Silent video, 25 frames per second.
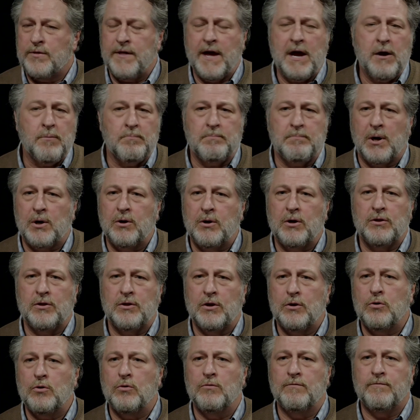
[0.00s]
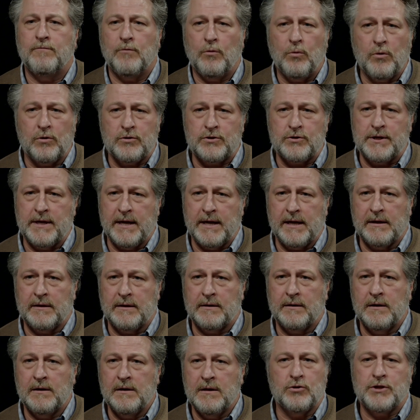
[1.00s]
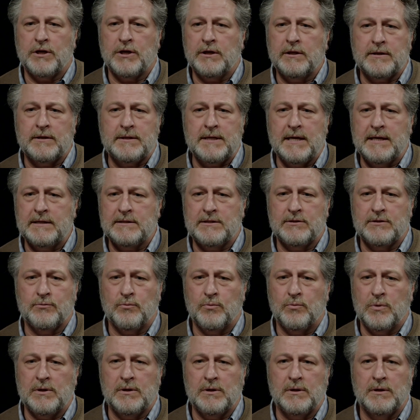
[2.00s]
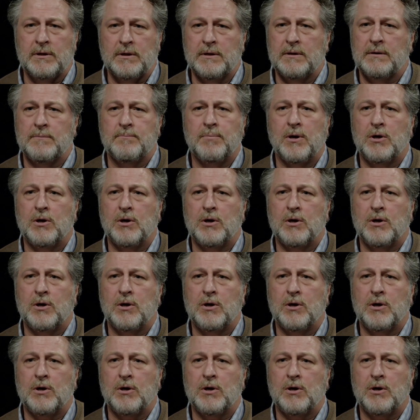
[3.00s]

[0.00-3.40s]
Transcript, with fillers: without burning the whole forest down. Whereas all it takes is one